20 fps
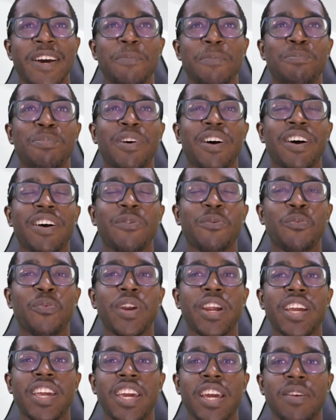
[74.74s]
But when
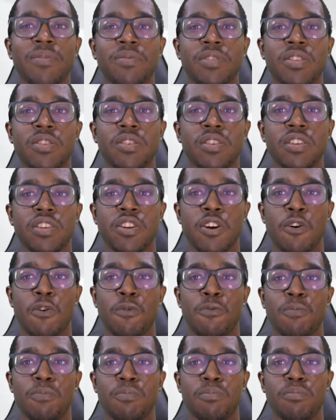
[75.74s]
it came
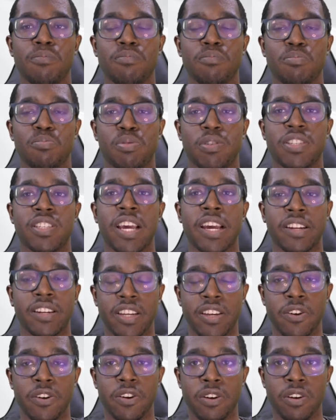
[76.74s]
to, protecting
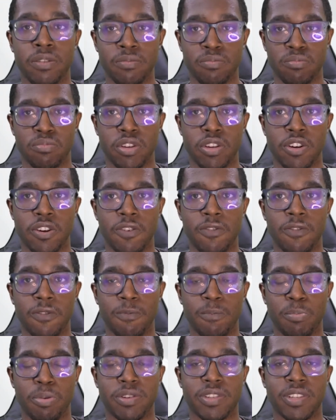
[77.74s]
her,
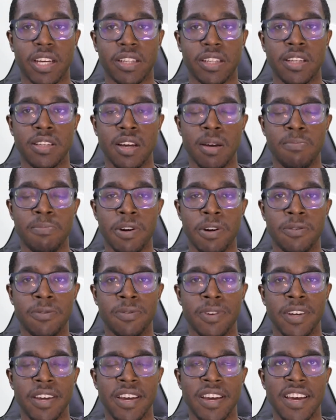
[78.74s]
protecting Dumbo,
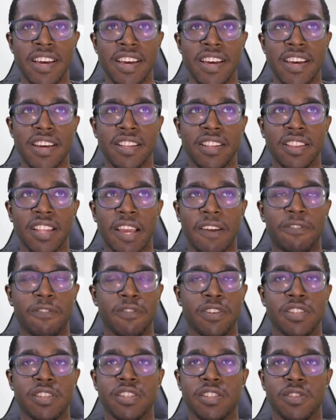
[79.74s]
like for
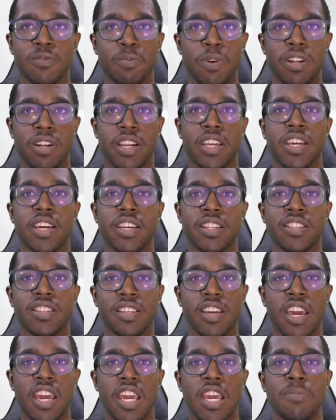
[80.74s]
instance, when kids
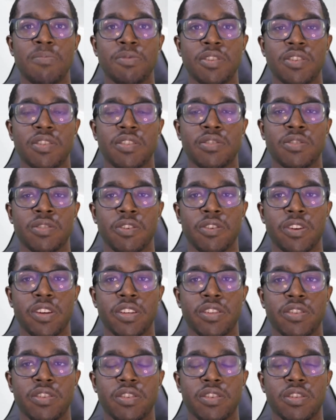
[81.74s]
came to the
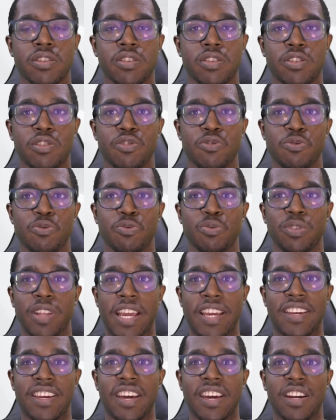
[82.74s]
circus to
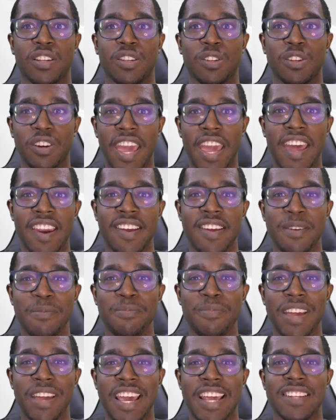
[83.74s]
like get a look at
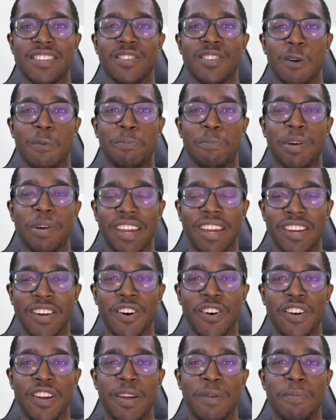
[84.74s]
him and start picking
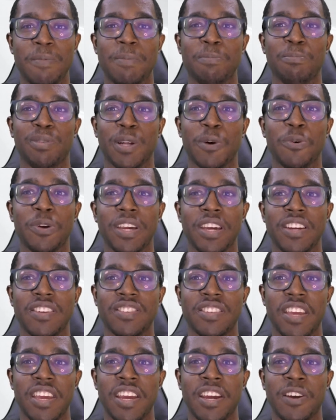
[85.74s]
on him and blowing in
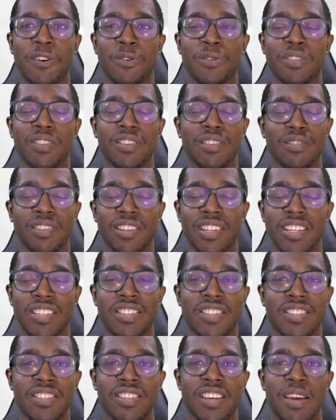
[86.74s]
his ear, let's
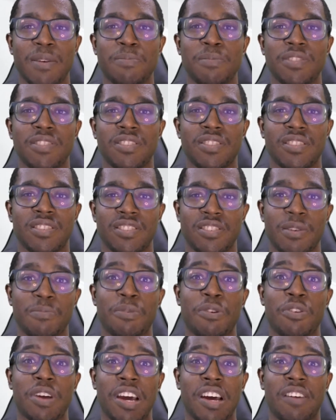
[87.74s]
just say Mrs.
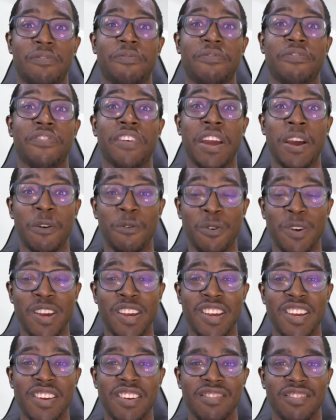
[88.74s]
Jumbo got
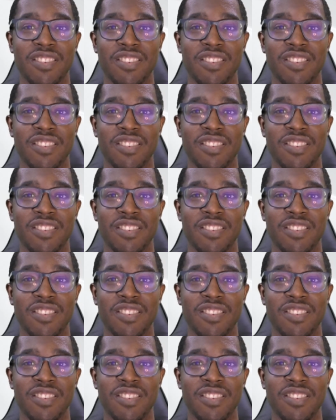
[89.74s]
very,